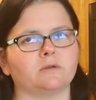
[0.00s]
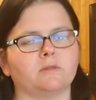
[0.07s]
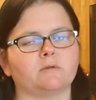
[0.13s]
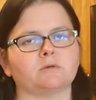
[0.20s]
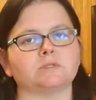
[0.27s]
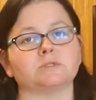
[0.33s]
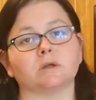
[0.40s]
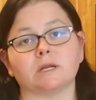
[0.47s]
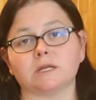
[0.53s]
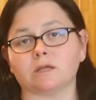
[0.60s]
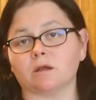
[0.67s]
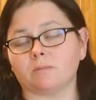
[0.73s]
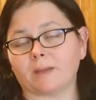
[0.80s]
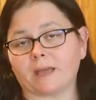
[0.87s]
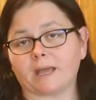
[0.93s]
They were starting to
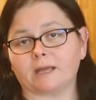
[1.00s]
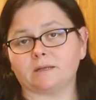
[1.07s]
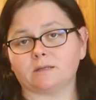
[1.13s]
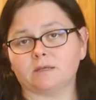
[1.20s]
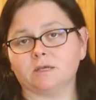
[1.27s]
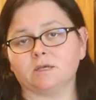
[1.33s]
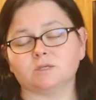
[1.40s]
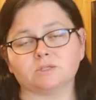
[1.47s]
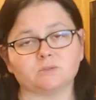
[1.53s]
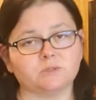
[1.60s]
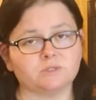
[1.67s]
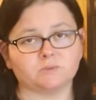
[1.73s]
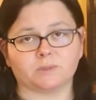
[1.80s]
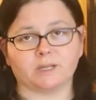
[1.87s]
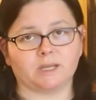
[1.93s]
go bad. So I
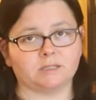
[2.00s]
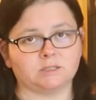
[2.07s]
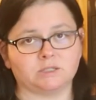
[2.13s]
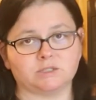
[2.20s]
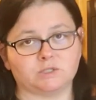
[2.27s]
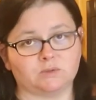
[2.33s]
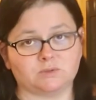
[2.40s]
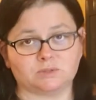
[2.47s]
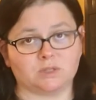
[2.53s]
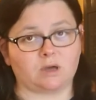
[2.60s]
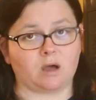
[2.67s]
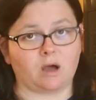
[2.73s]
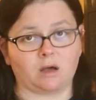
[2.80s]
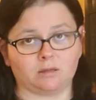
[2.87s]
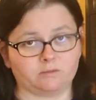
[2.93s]
just went ahead and just used
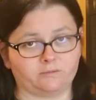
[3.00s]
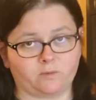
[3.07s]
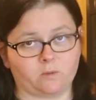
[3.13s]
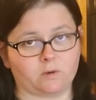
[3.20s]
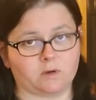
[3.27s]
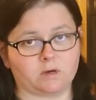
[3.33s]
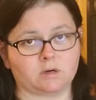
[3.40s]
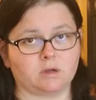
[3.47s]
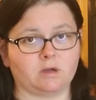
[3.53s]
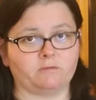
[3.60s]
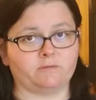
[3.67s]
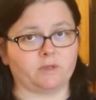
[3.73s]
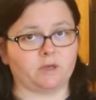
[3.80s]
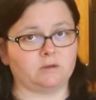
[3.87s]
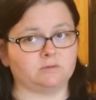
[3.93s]
all 4
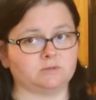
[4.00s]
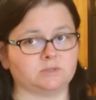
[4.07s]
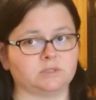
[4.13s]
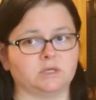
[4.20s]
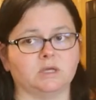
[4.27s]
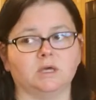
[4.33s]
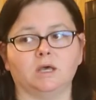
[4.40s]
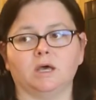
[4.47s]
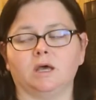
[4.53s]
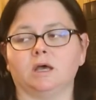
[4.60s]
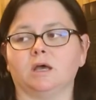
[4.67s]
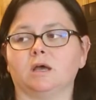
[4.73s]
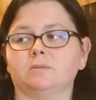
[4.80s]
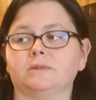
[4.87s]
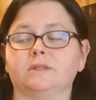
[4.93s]
of those.
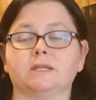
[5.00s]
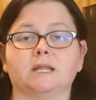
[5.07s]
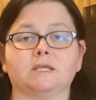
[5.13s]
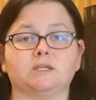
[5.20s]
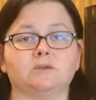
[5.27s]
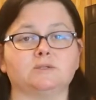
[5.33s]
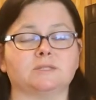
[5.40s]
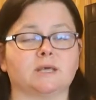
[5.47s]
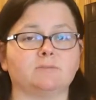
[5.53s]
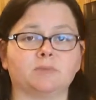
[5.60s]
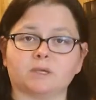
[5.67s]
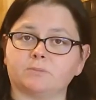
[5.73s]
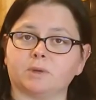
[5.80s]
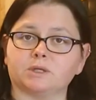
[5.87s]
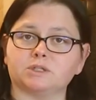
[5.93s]
And then I used that
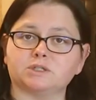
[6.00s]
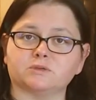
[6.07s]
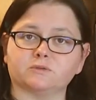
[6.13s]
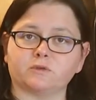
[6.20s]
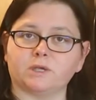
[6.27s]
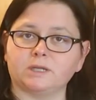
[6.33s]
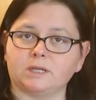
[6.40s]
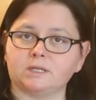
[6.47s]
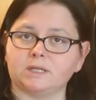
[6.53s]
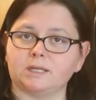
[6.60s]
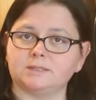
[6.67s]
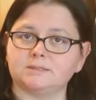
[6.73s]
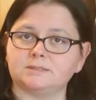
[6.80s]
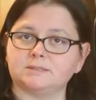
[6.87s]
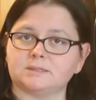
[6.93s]
big bunch of green
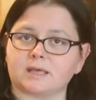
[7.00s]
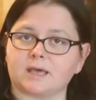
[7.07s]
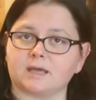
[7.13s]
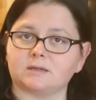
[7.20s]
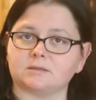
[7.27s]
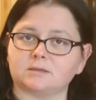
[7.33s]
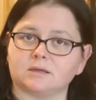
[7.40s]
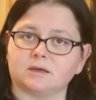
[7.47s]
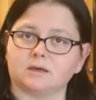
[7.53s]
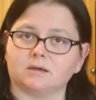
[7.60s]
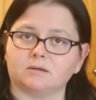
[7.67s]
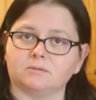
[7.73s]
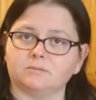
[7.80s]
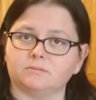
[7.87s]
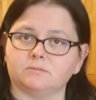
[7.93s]
onions that
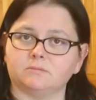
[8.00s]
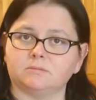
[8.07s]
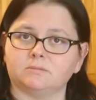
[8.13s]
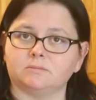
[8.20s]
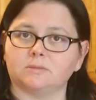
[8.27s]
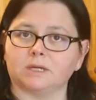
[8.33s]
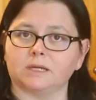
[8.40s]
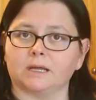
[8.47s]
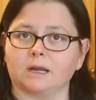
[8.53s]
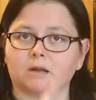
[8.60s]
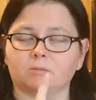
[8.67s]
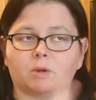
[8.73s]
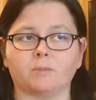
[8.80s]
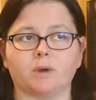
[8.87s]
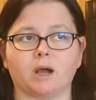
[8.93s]
I got out
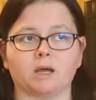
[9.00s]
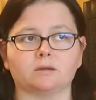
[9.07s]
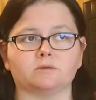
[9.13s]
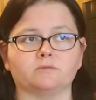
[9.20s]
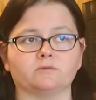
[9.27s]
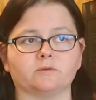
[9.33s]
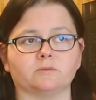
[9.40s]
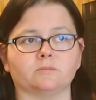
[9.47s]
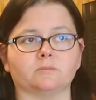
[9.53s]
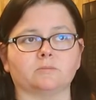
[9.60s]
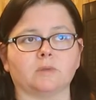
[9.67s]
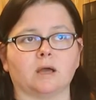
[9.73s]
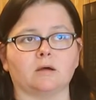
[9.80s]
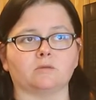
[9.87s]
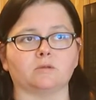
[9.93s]
of my pot from the
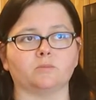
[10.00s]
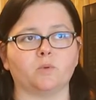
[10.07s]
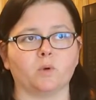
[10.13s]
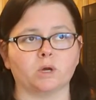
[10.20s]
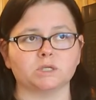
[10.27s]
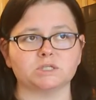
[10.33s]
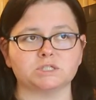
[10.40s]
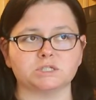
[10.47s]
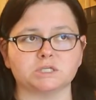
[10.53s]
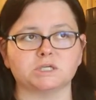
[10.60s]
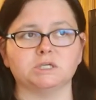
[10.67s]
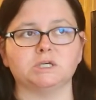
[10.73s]
porch.